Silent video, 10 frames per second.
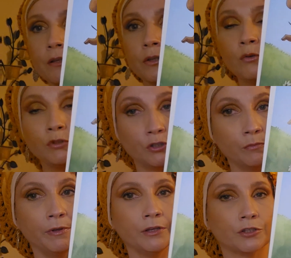You
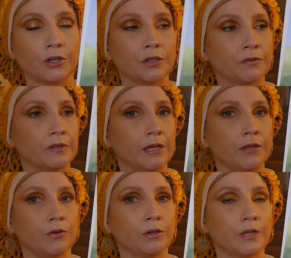should be in charge of
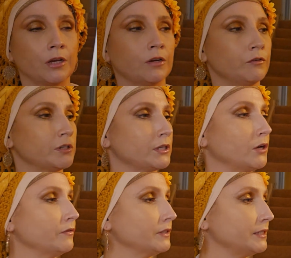taking good care of
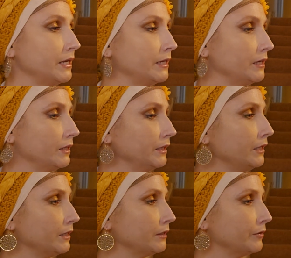yourself, staying
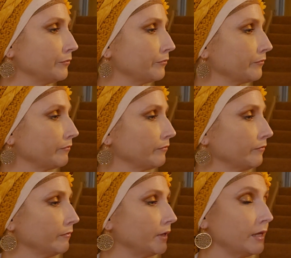clean.
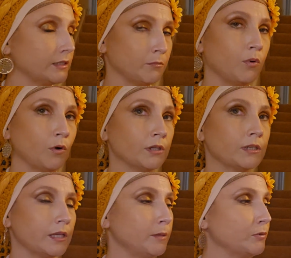It's important
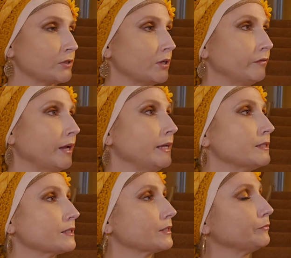to keep yourself
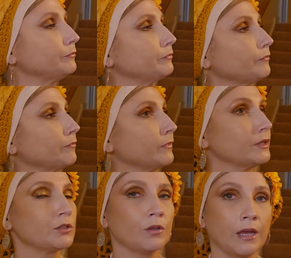nice,
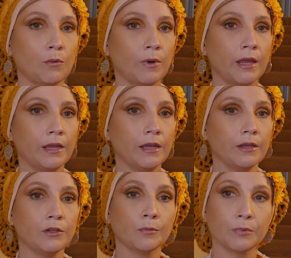so that way
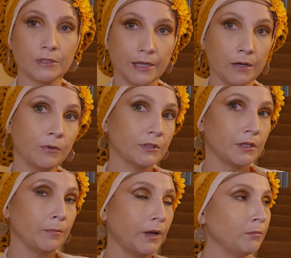you're presentable to
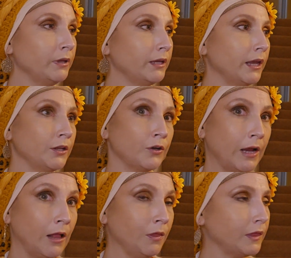the public and you're
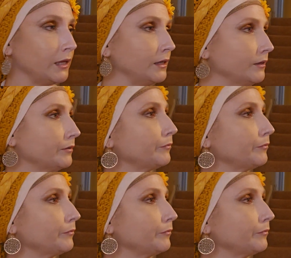healthy.